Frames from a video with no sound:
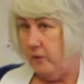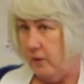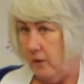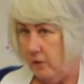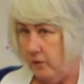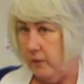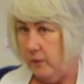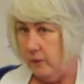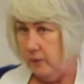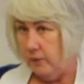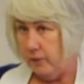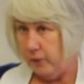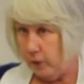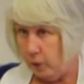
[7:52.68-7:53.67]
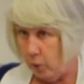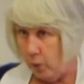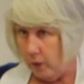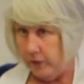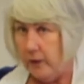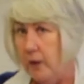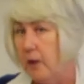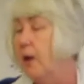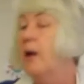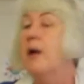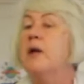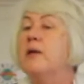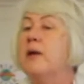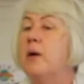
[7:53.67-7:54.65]
of fluid.
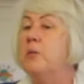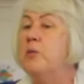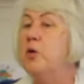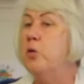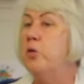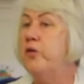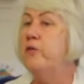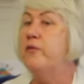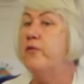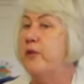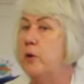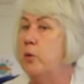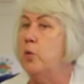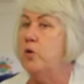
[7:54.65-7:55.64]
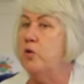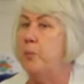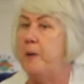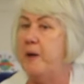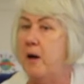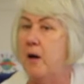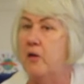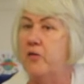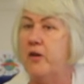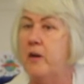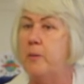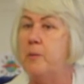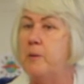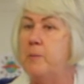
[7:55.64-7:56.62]
Now I'm using fluid because
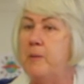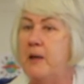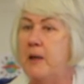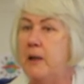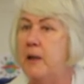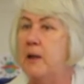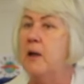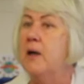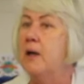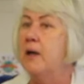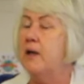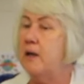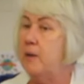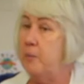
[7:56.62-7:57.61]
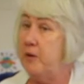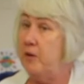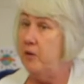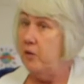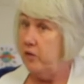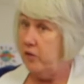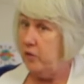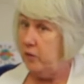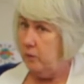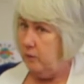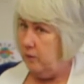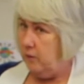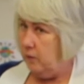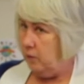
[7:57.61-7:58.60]
it can be milk, it can be
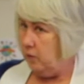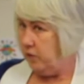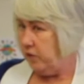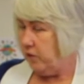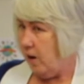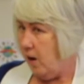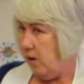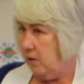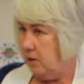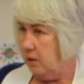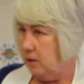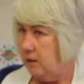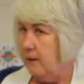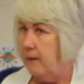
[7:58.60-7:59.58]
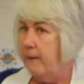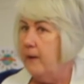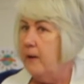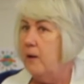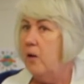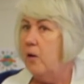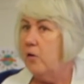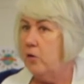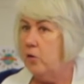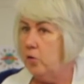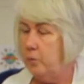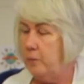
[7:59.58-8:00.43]
stock, or it could